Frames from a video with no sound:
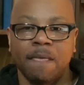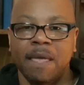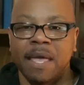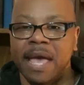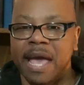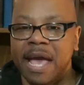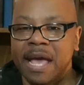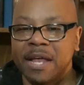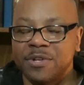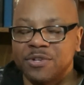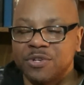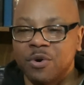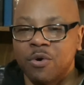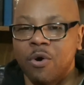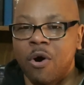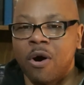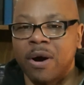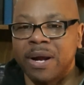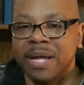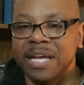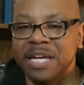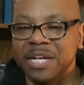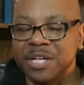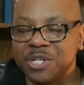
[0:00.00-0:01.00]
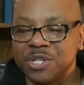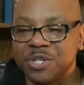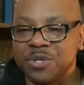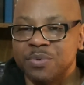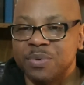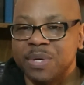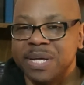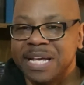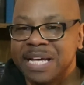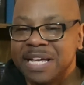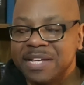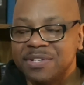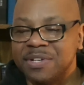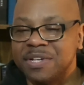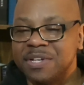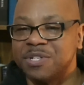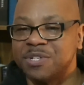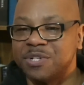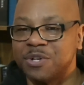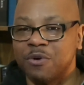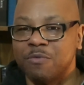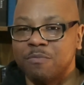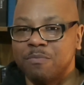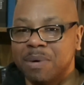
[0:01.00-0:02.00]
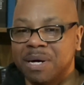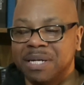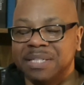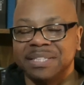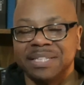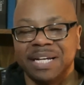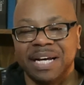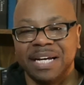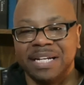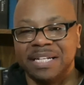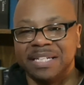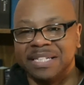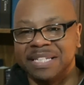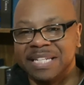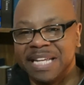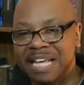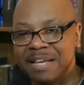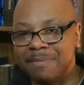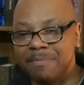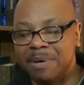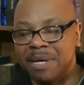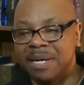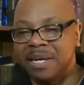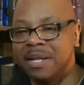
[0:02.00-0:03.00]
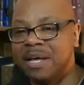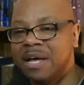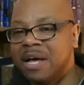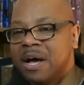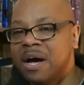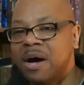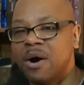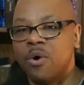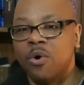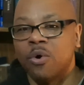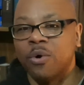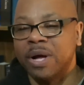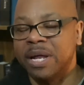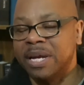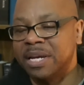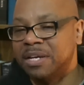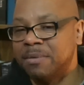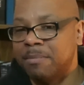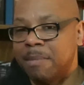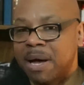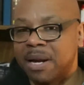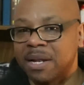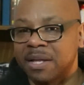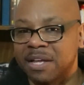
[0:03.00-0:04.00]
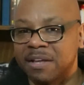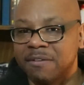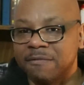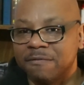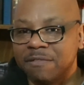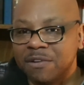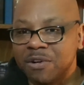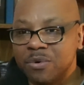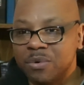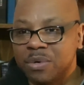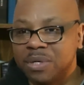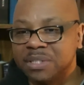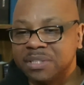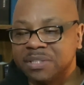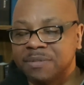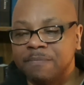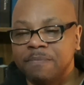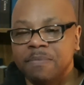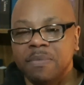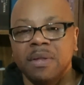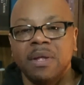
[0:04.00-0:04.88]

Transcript: And so our issue isn't so much a demon or any demonic influence.